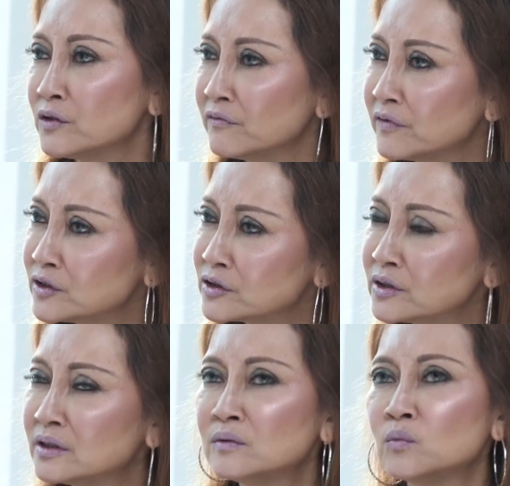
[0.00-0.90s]
is your
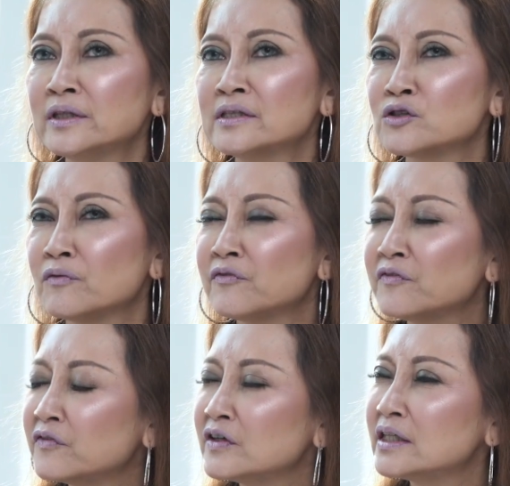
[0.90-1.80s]
vision? What is your
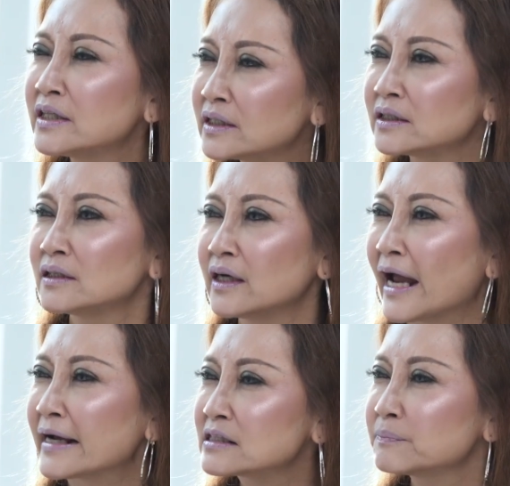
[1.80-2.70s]
further
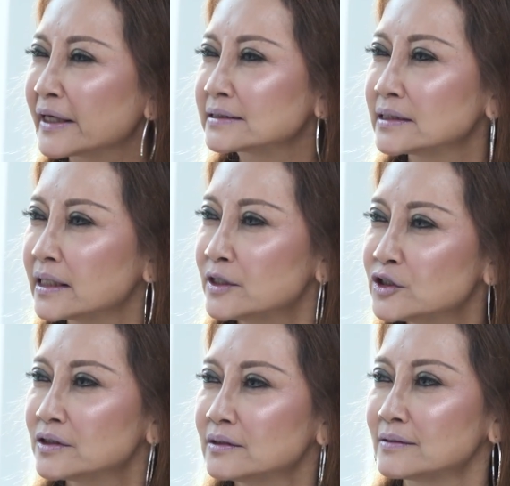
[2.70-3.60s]

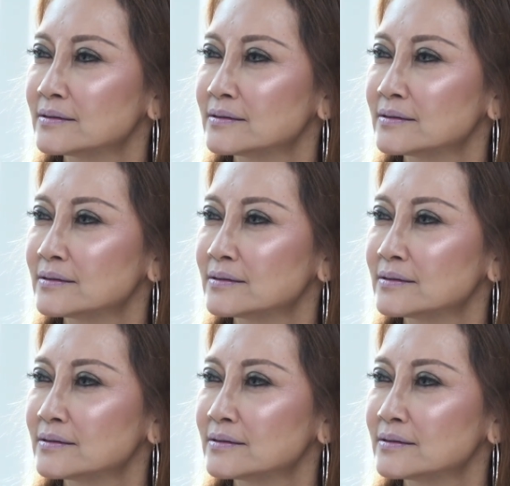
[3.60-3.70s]
expectation?